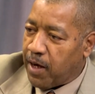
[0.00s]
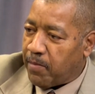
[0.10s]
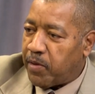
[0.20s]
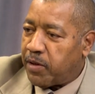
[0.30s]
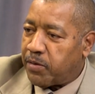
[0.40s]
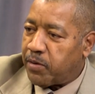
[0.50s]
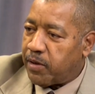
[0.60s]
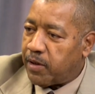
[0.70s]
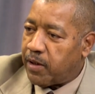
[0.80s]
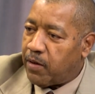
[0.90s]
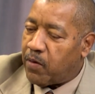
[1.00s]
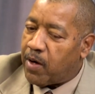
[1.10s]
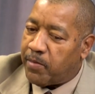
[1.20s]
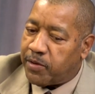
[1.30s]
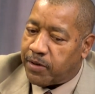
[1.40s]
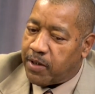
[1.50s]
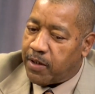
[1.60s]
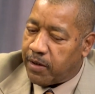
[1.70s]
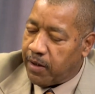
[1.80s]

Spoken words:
Happenings with Leo Robinson.